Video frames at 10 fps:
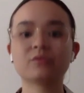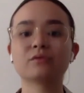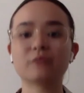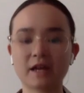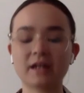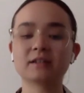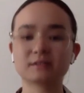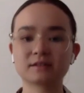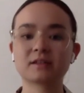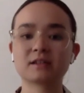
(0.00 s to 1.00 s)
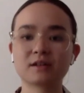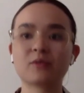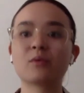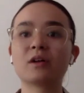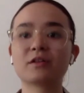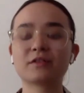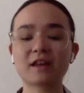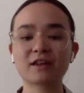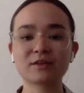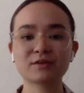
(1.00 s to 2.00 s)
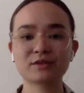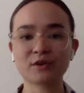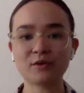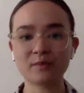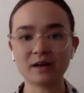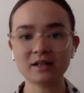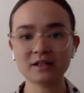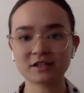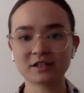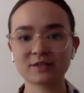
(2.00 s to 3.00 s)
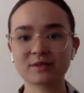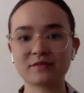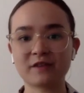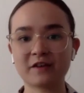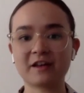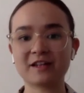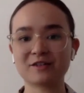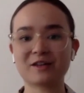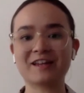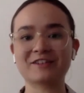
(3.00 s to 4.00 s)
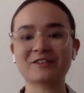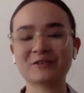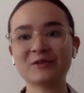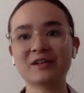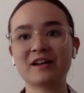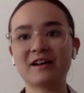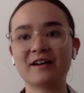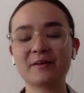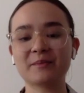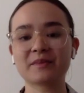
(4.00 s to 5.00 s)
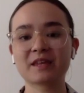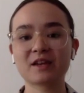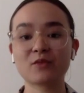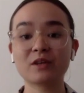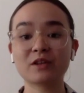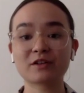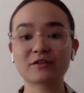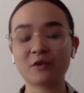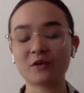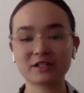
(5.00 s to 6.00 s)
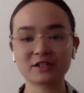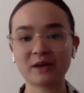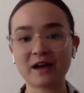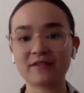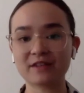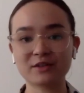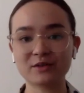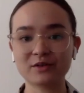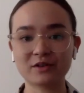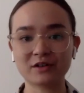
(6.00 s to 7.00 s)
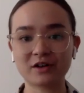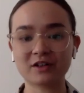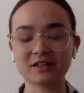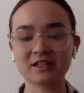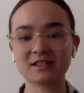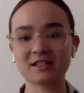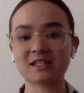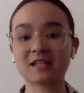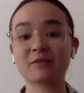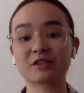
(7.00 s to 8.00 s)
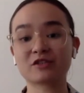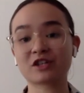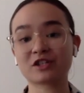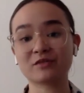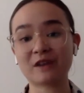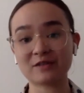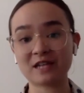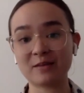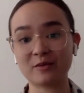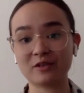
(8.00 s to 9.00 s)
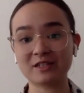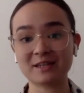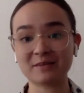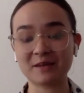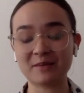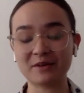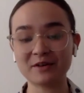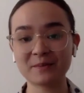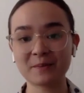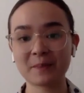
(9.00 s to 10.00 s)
Right. Well, thank you so much. This was very educational. We look forward to having you on the Sustainable Construction Roundtable in September.